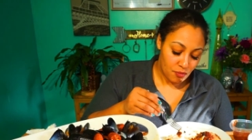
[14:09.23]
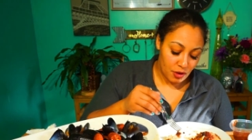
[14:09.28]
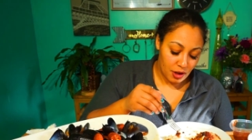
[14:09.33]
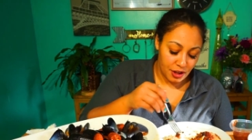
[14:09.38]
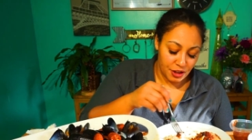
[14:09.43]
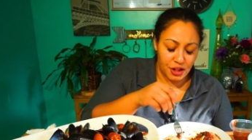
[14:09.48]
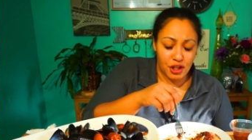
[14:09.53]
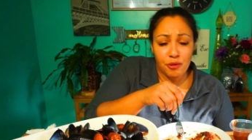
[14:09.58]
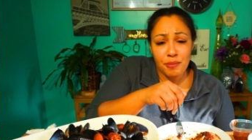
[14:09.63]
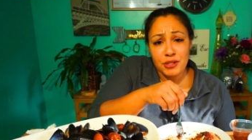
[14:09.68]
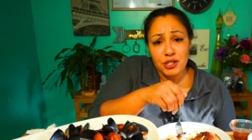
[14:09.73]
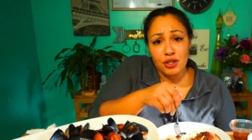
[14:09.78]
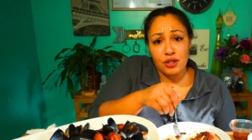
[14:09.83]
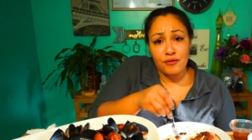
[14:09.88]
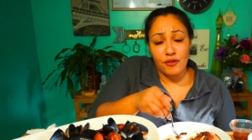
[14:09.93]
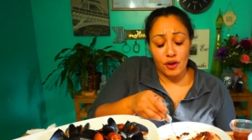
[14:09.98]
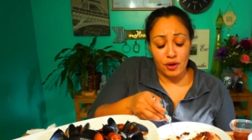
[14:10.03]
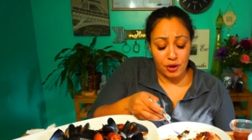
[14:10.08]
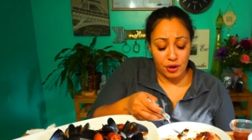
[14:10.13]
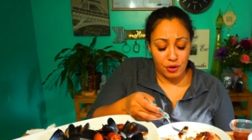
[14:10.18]
You be
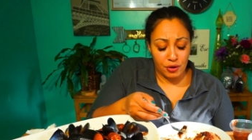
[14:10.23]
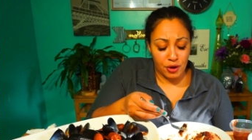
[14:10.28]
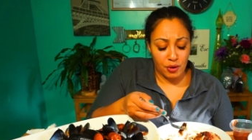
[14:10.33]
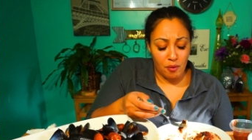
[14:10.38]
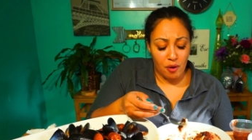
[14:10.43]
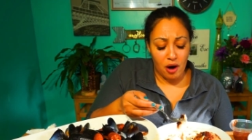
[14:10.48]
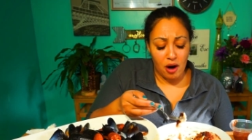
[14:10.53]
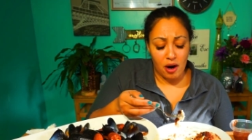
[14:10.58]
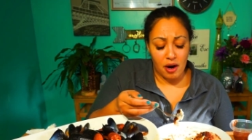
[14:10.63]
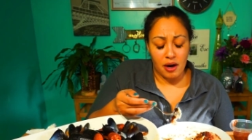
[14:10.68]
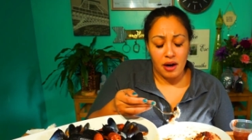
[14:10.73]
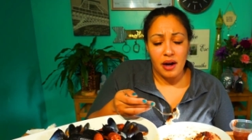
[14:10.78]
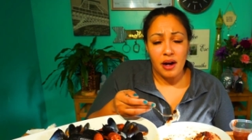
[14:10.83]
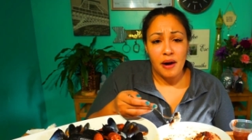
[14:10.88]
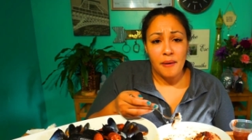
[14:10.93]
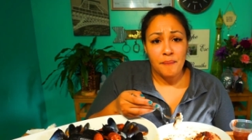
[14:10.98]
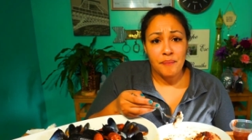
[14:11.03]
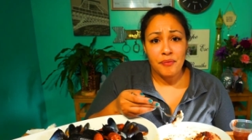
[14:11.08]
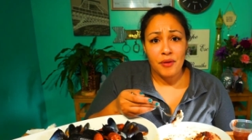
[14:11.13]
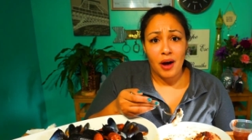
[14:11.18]
truthful to who you are.
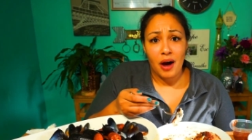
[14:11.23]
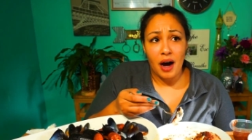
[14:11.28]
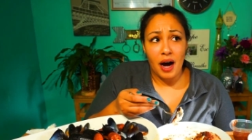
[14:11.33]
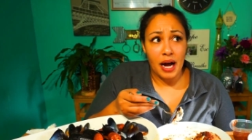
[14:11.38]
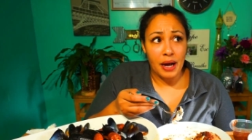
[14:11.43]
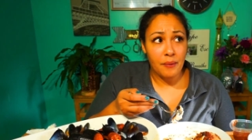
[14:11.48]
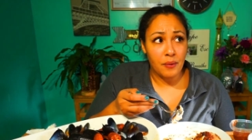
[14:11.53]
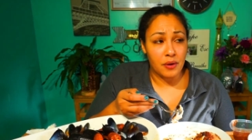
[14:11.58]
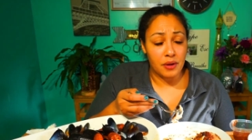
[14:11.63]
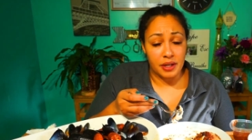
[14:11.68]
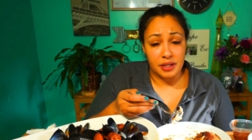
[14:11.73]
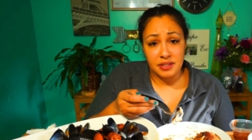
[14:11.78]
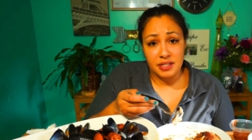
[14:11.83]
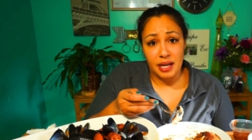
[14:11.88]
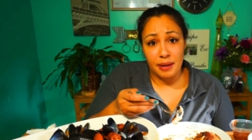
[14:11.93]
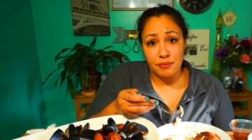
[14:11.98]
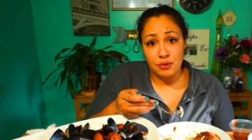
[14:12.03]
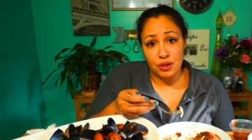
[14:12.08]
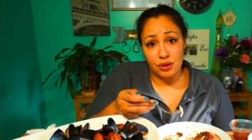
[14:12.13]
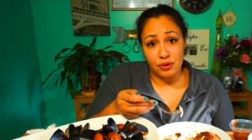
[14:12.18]
I will
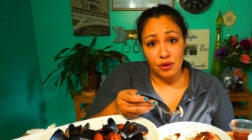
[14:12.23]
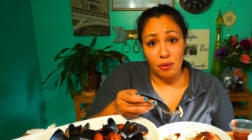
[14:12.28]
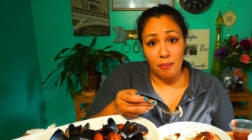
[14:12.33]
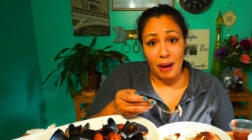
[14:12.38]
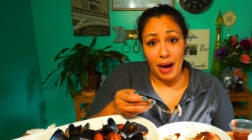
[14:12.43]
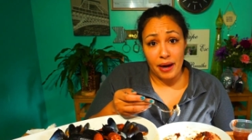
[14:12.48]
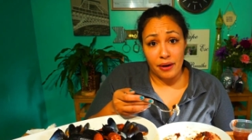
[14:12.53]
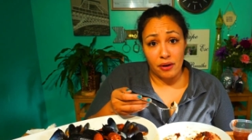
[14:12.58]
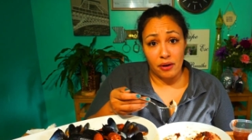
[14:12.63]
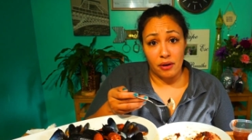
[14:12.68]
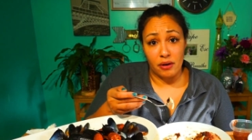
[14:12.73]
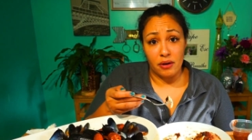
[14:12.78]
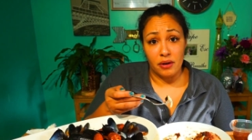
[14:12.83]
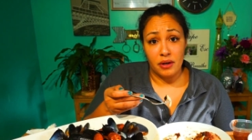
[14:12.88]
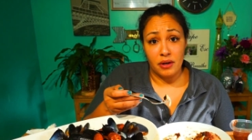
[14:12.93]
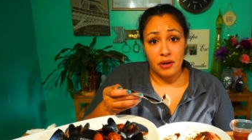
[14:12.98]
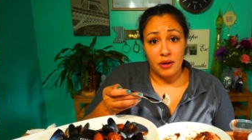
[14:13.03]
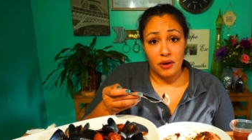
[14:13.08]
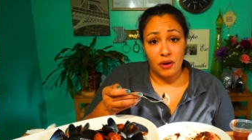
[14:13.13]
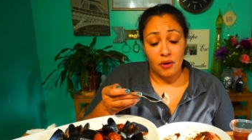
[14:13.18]
accept you no matter
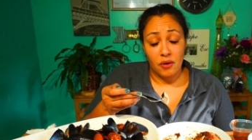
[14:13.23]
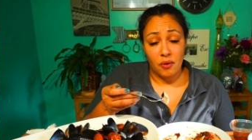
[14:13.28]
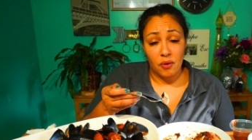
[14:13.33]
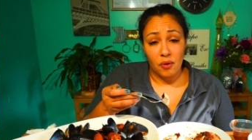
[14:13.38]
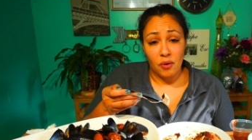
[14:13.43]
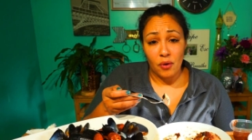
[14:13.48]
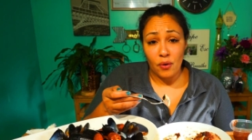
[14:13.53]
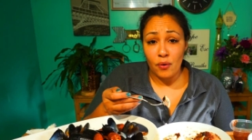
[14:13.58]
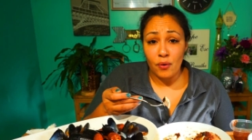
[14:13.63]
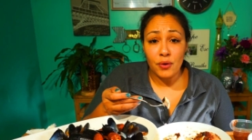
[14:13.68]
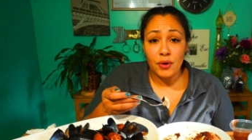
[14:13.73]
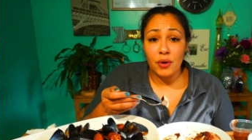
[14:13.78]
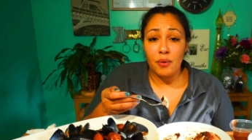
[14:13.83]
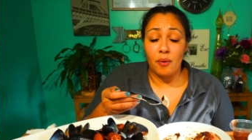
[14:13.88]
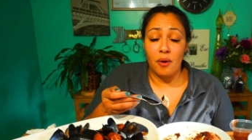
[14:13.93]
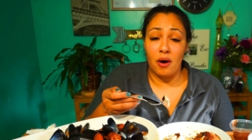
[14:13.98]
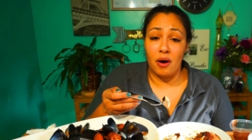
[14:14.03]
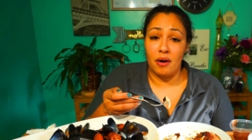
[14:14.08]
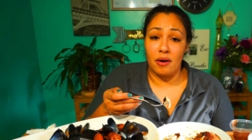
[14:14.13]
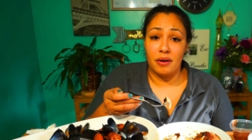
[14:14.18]
who you
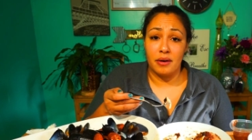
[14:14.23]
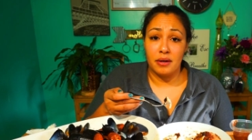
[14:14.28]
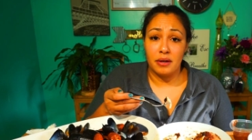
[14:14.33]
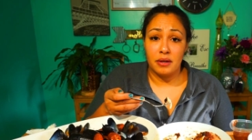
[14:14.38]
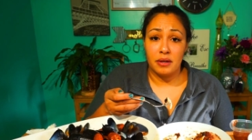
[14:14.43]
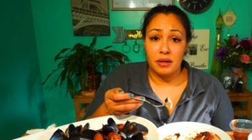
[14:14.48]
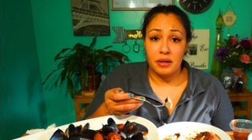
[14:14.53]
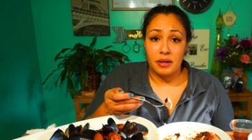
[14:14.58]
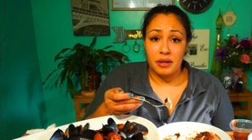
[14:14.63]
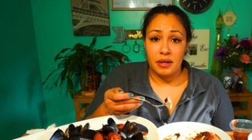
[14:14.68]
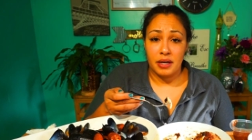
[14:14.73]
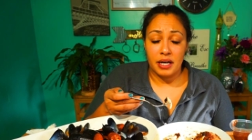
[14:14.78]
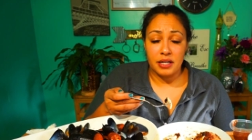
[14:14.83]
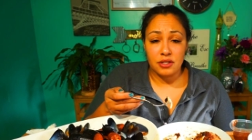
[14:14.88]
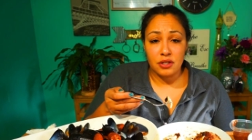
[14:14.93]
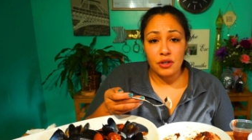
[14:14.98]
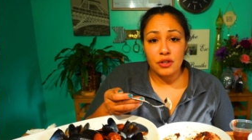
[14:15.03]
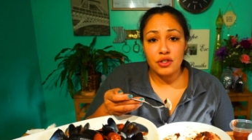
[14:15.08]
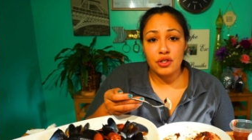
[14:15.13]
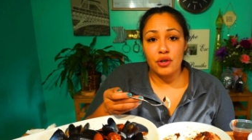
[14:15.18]
are, as
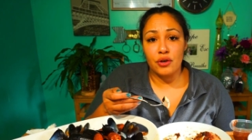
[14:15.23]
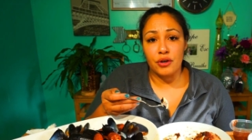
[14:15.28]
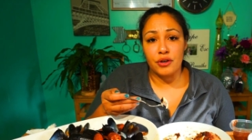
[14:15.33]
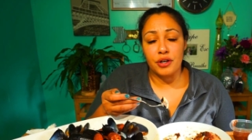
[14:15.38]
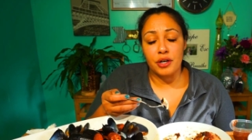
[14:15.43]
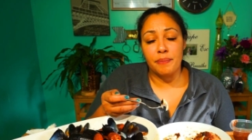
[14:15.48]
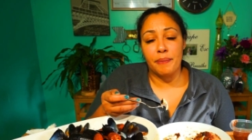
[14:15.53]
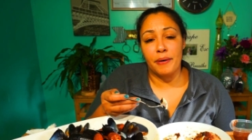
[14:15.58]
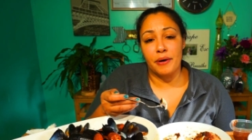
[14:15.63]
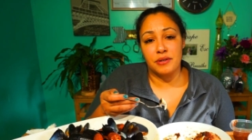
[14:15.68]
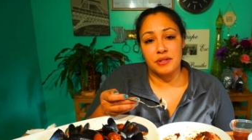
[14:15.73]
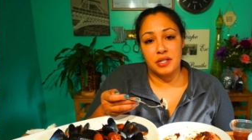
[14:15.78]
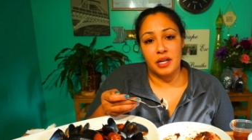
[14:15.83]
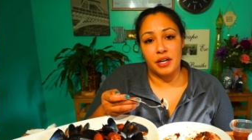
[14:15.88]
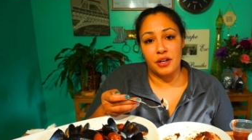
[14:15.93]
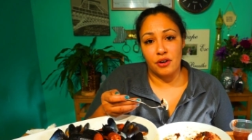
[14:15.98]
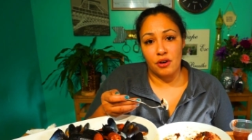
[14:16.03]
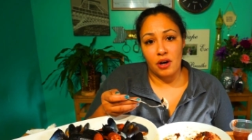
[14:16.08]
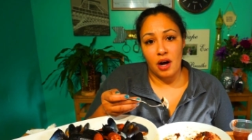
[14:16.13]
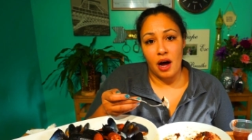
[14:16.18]
long as you're a good person and
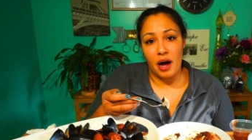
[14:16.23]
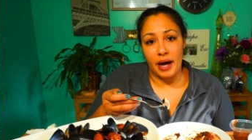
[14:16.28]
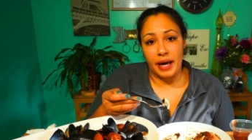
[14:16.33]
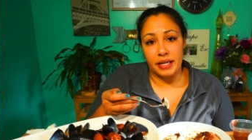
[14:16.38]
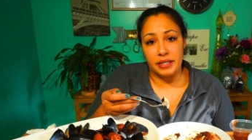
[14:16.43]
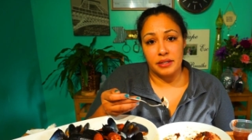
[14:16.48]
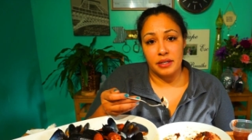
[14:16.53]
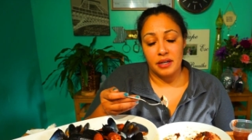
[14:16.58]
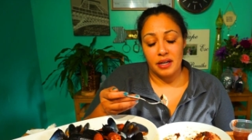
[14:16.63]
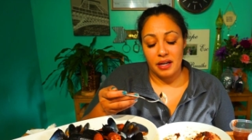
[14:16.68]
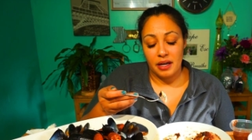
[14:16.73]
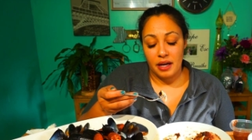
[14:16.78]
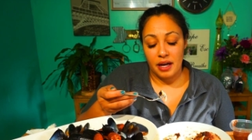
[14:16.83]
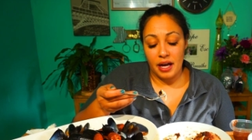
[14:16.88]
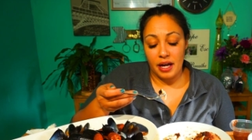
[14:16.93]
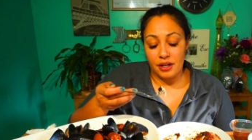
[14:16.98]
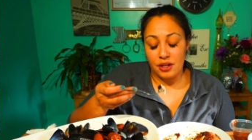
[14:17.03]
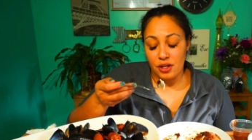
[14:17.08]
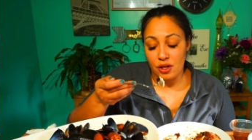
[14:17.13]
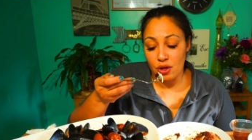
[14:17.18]
you're kind,
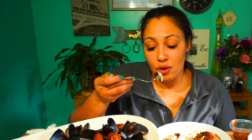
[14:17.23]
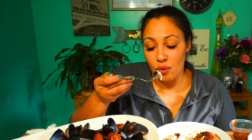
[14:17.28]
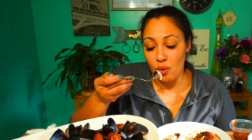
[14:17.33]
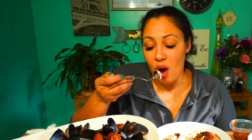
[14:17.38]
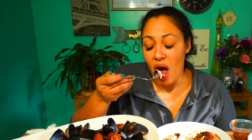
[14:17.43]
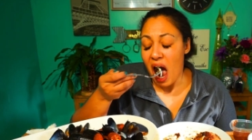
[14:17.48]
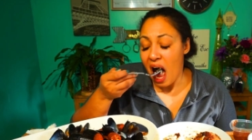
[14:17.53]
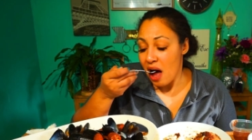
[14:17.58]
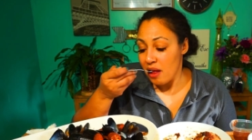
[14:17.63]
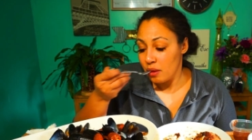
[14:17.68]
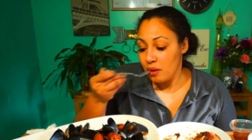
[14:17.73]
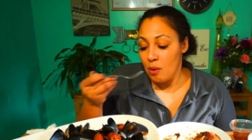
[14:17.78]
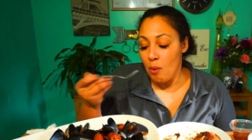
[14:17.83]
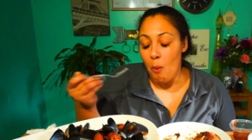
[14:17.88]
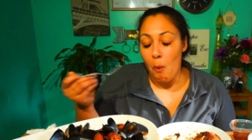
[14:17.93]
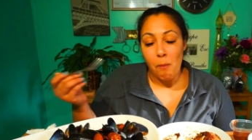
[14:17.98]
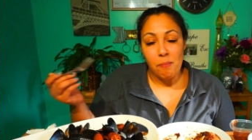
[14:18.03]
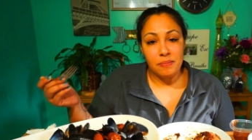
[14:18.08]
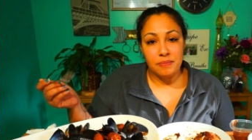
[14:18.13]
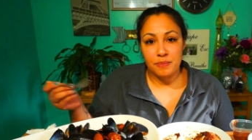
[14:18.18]
and you
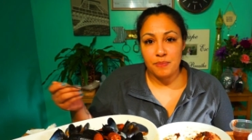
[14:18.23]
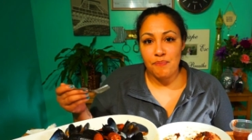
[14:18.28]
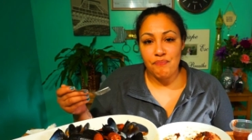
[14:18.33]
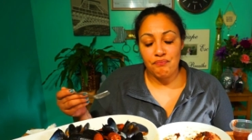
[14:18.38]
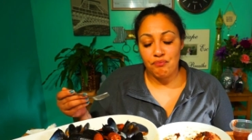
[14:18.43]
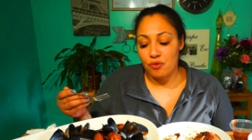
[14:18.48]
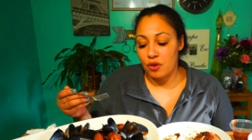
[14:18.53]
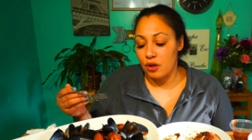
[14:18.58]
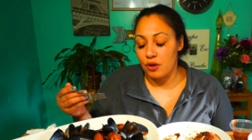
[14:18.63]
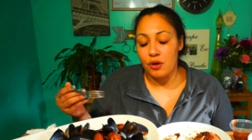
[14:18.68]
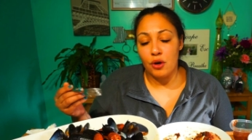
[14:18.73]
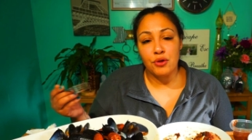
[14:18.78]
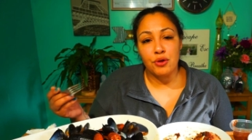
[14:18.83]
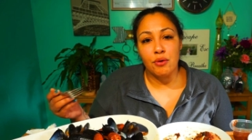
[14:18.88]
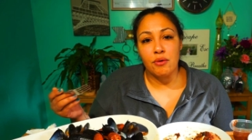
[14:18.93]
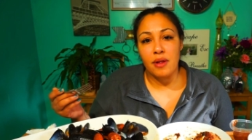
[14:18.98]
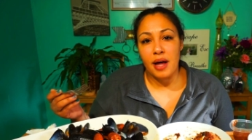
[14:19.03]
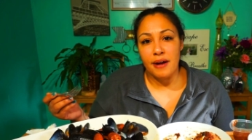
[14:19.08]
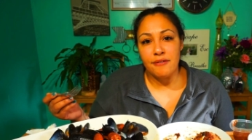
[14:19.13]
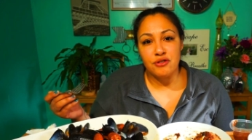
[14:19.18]
go through
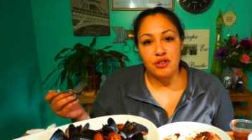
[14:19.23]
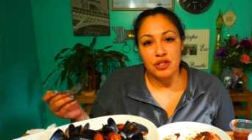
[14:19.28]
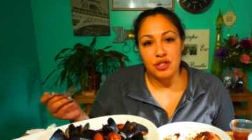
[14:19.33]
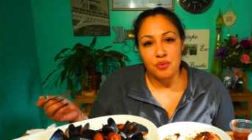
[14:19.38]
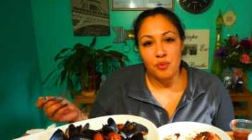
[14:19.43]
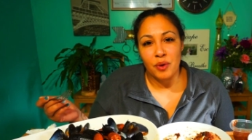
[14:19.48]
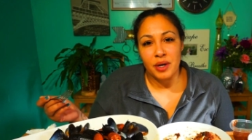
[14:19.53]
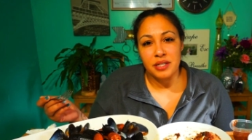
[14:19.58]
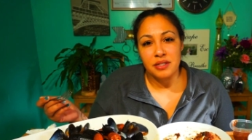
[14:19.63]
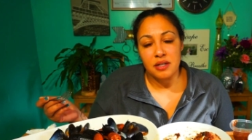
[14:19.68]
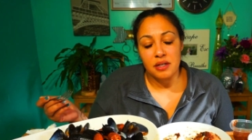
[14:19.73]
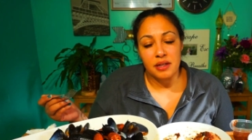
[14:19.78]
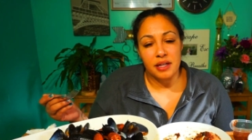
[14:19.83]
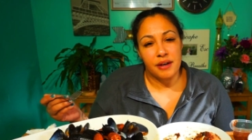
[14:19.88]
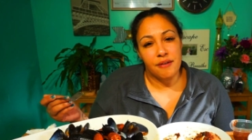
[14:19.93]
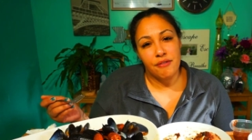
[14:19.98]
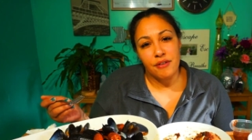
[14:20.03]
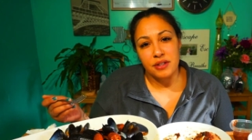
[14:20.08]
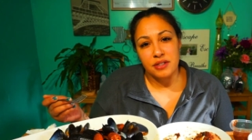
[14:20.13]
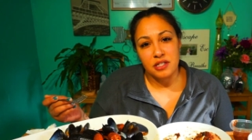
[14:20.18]
life just wanting to live
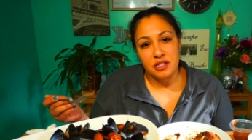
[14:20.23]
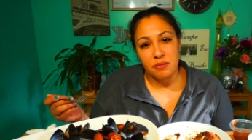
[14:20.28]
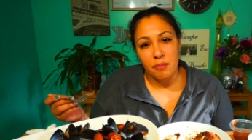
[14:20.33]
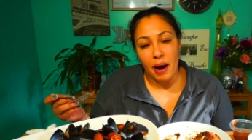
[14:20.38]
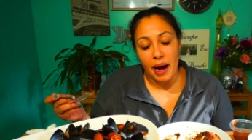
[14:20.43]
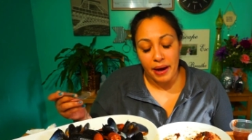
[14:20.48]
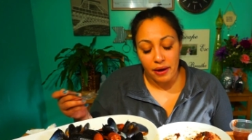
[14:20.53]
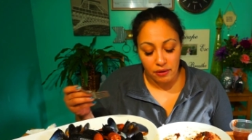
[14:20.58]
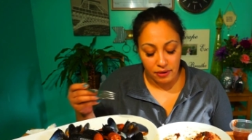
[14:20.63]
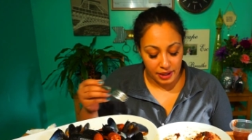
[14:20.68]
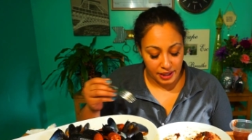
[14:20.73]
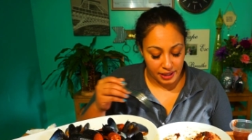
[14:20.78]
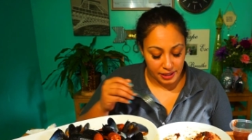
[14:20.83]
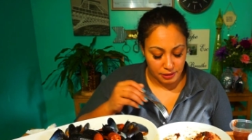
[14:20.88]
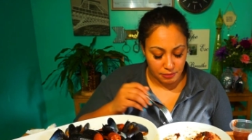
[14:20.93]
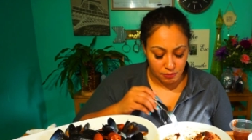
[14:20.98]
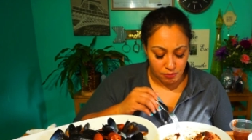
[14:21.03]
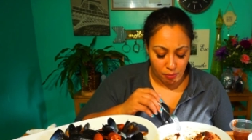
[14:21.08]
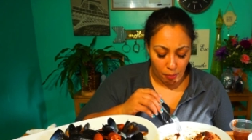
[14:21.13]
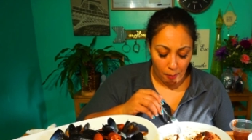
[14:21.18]
and smile
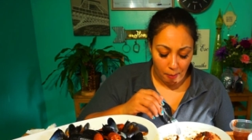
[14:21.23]
and